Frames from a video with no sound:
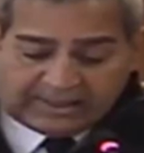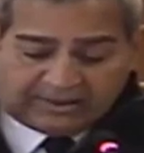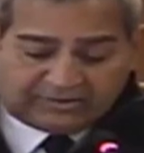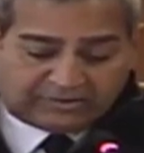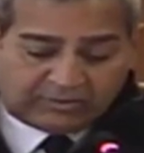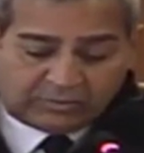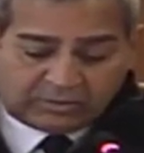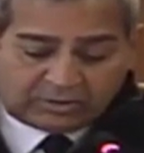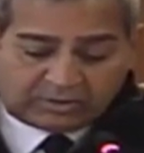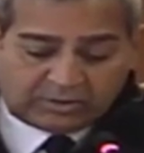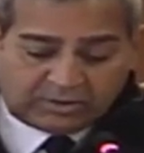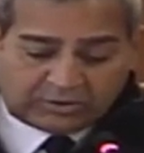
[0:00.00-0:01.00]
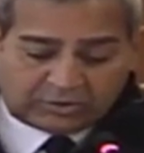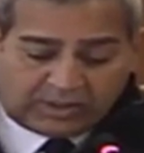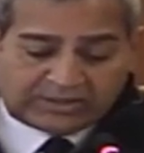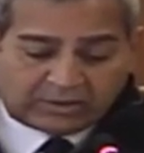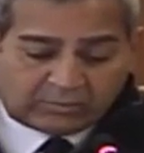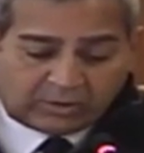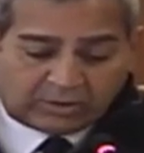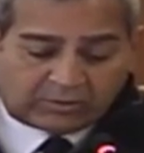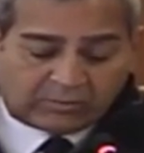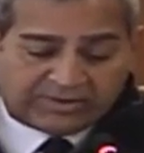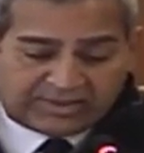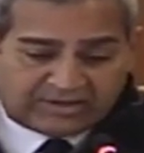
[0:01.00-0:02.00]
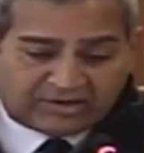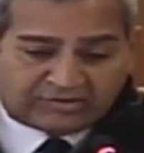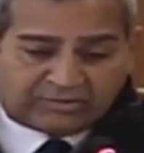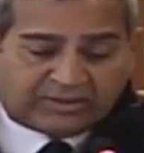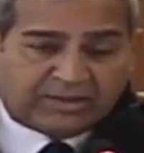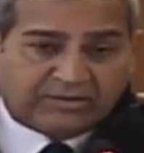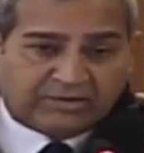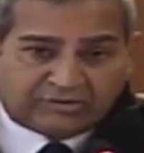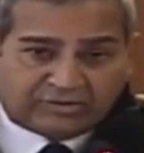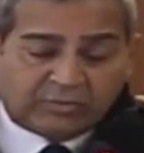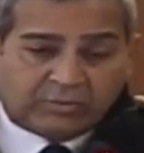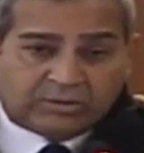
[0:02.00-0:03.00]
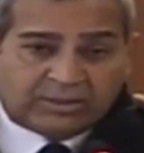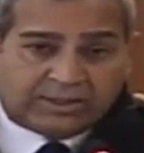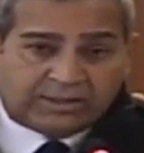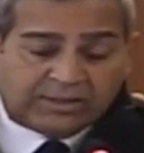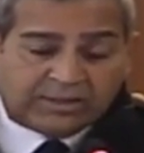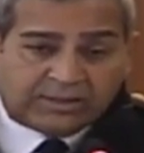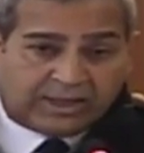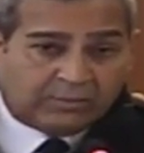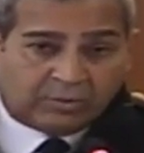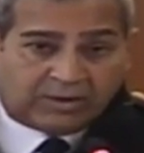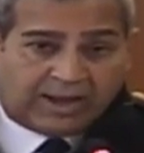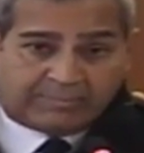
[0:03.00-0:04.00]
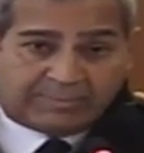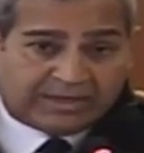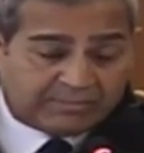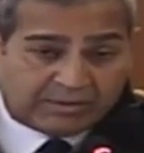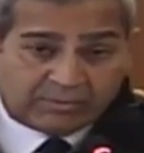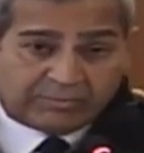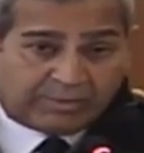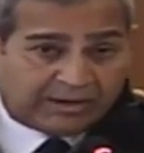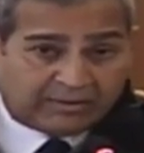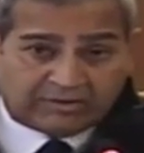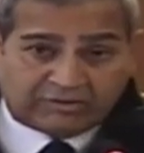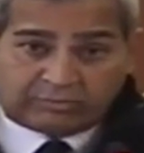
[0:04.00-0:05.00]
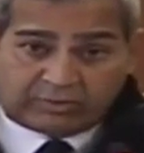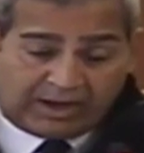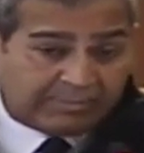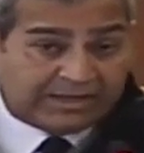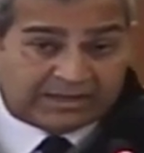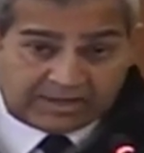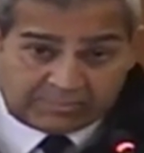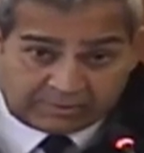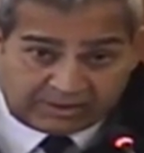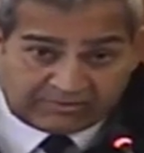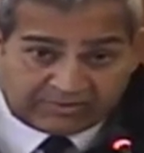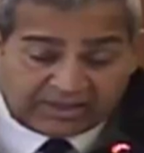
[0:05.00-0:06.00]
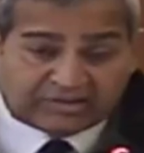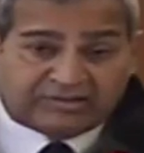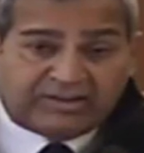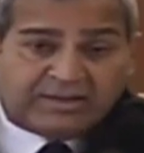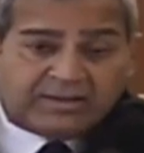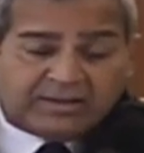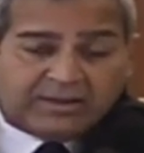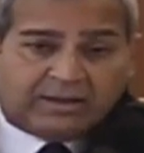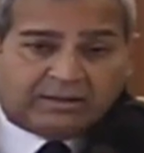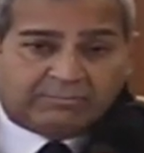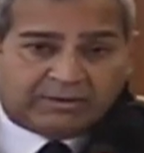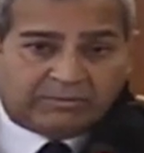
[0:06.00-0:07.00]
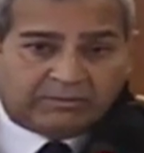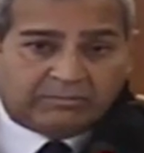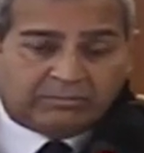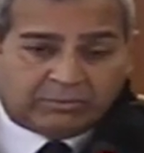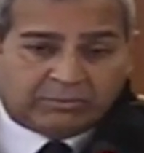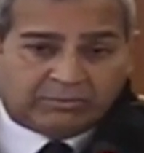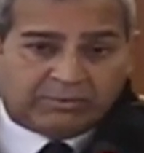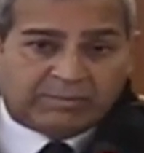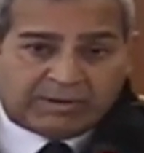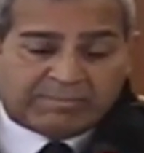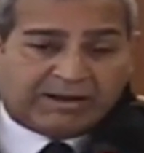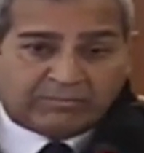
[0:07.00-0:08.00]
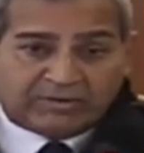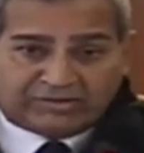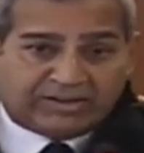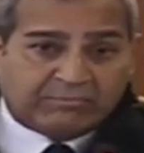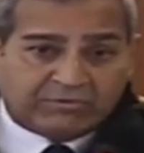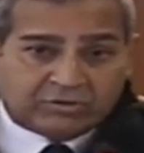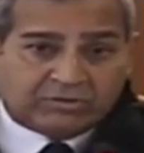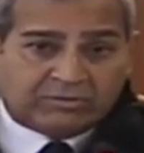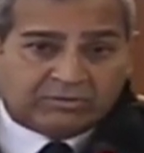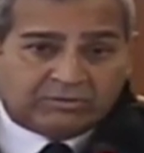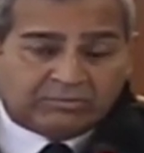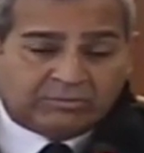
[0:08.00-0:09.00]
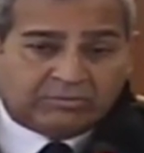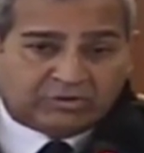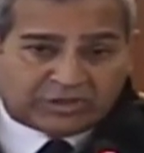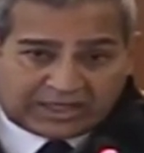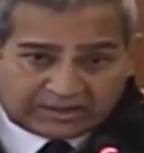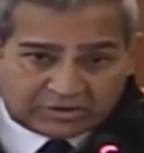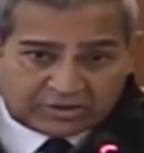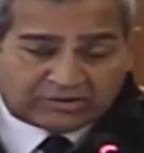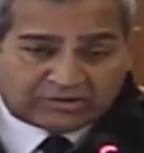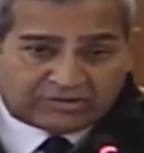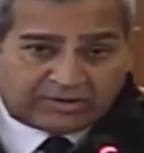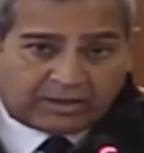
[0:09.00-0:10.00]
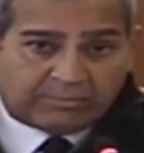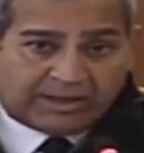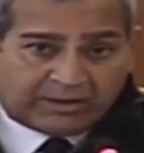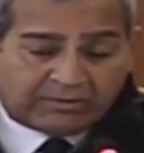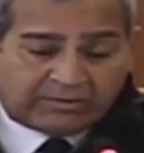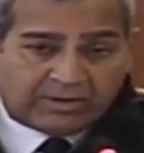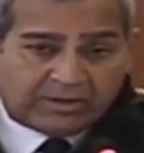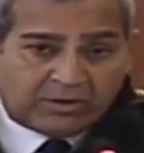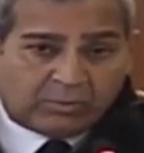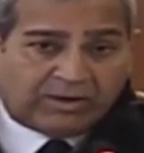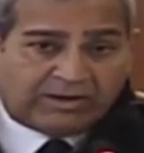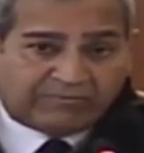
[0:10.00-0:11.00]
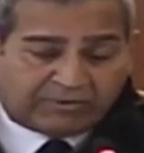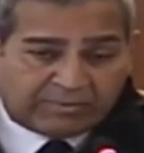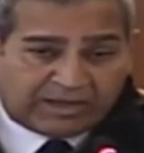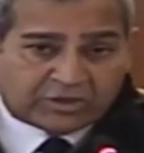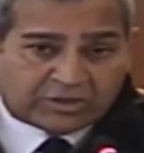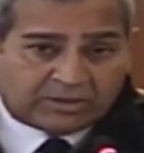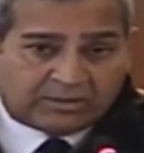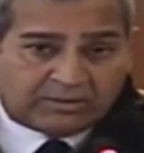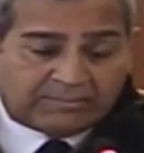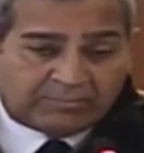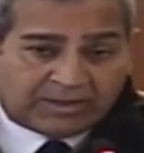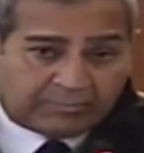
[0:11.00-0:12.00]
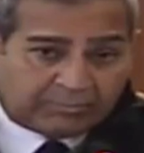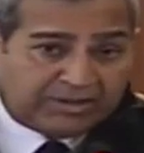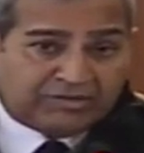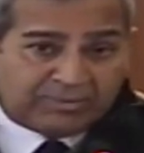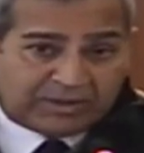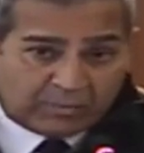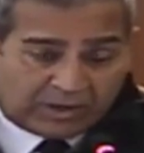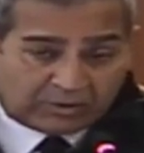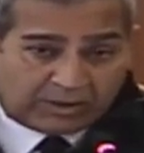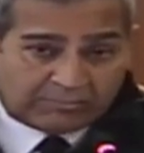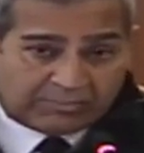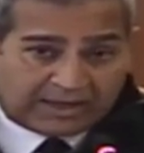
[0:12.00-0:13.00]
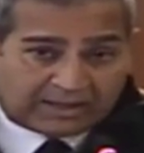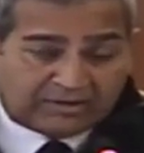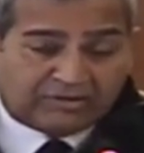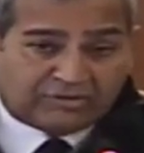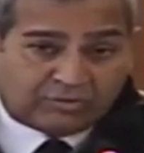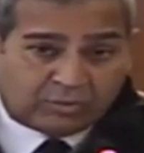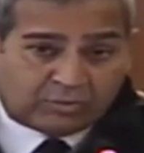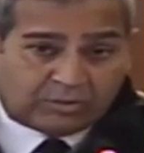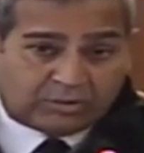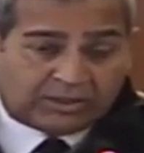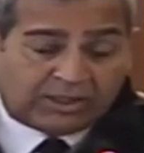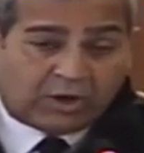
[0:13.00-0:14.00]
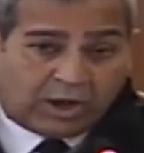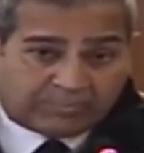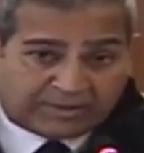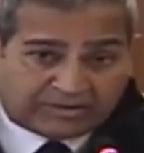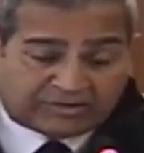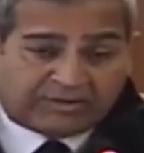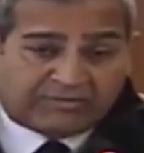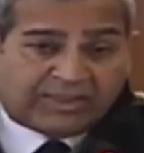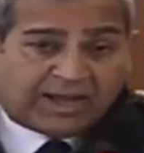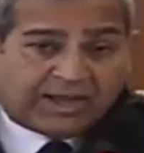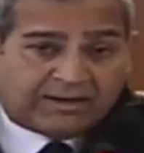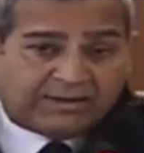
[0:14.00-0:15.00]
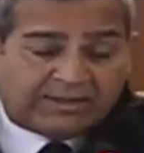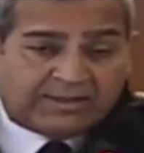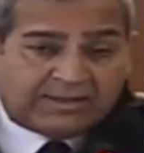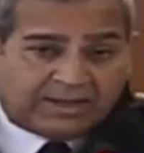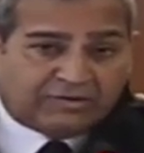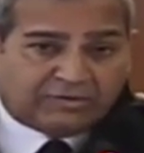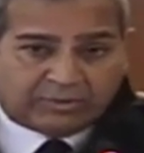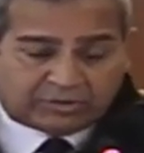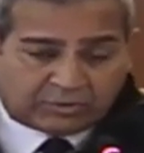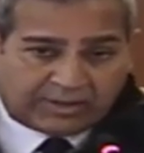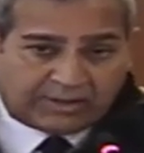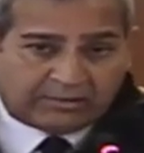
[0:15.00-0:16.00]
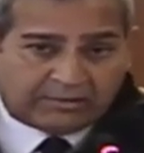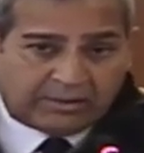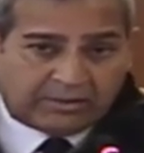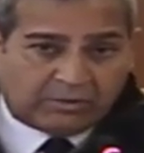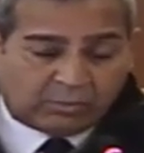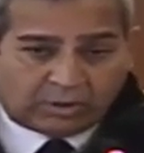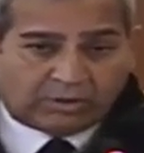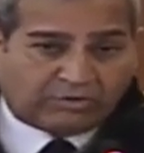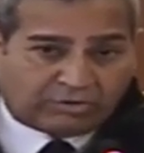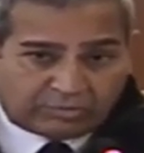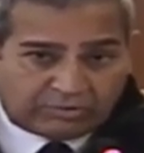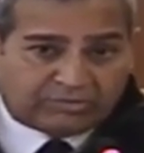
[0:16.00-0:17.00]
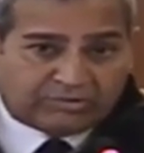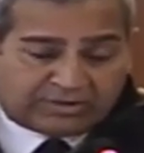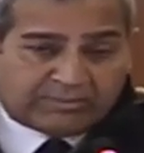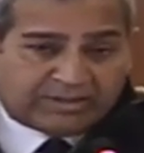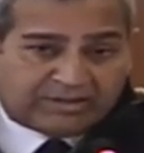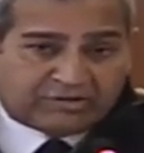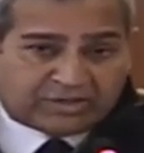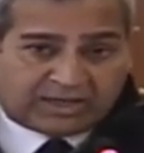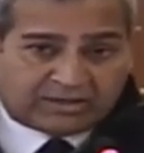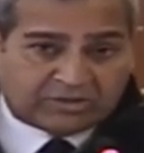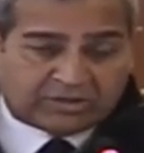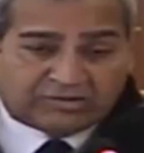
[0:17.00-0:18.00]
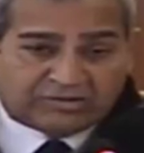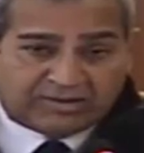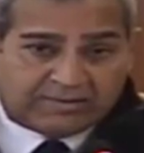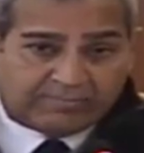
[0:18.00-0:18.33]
So we're trying to work with the district and the school, and we're happy to meet with parents. We're happy to debrief this, but we've been met with some challenges about what information, police being welcome back in the school, the optics of that. And so we're trying to work through some of these challenges.